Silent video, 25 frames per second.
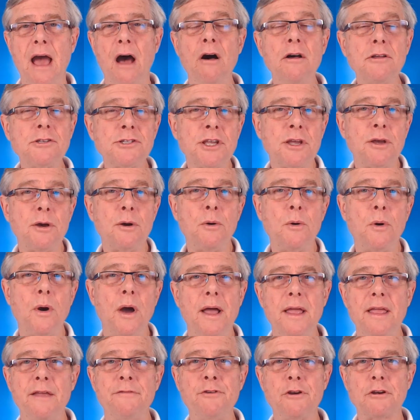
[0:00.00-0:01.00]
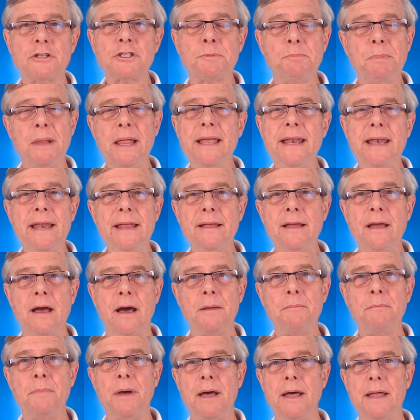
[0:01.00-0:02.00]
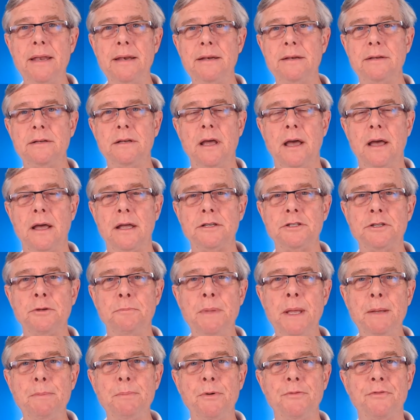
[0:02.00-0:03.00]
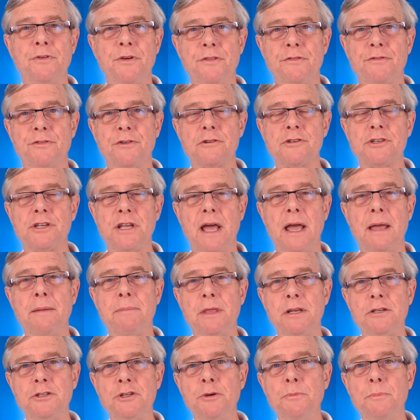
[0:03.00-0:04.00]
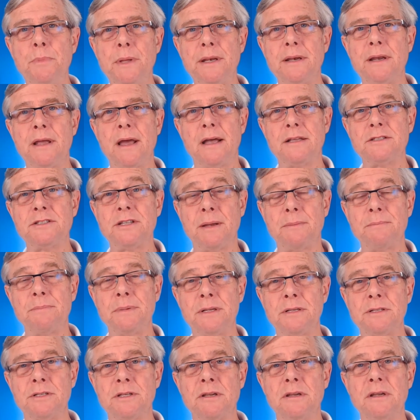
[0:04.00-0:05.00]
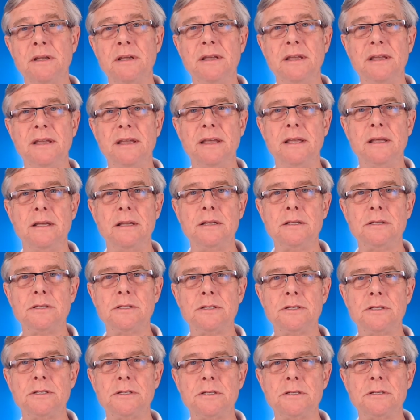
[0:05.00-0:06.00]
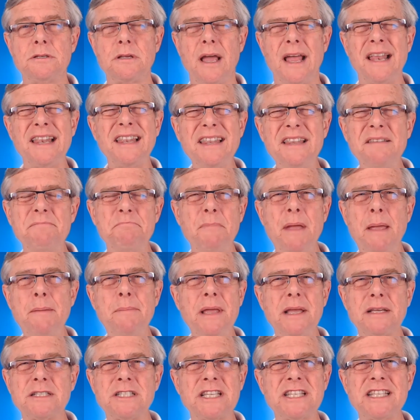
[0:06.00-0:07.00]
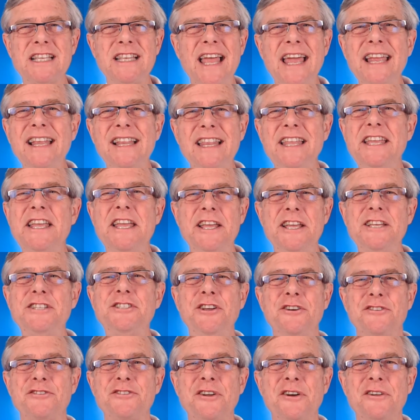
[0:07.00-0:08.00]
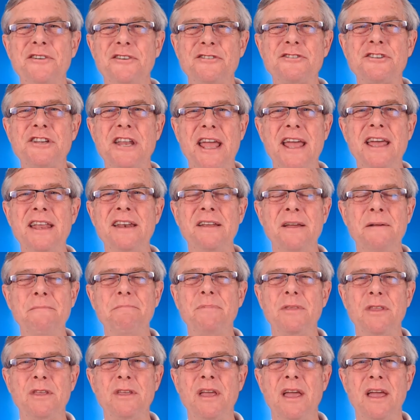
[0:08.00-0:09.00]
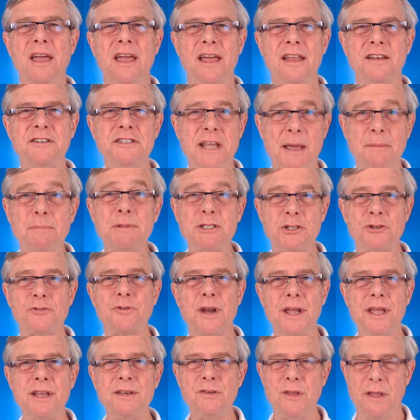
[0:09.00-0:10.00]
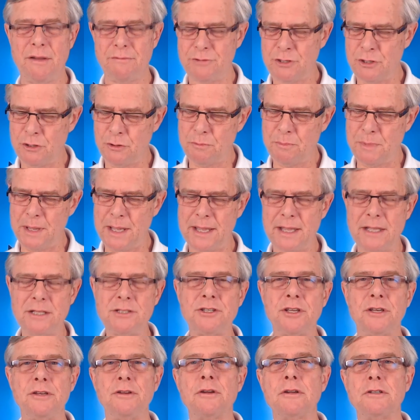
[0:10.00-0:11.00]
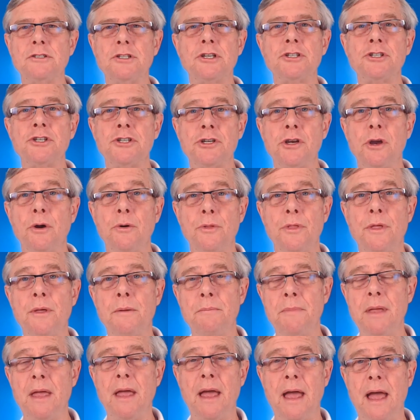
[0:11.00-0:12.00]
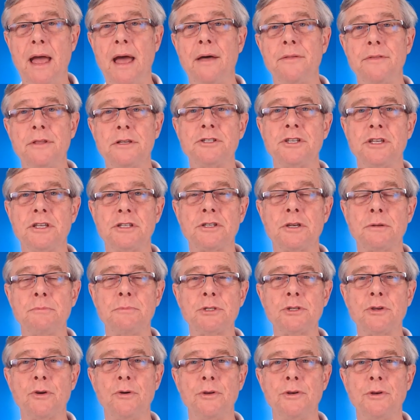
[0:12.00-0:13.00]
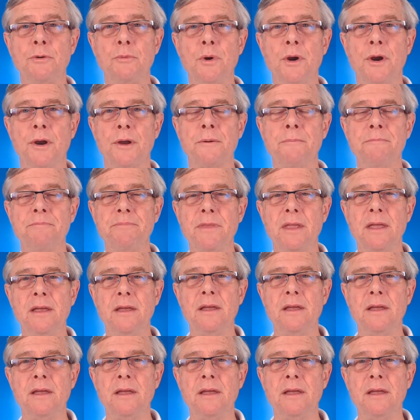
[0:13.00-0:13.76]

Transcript: Also, if you're explaining Kanban to people for the first time, the two-bin concept is maybe a slightly easier to understand and demonstrate. You have two bins, and you can just show them how the system is going to work.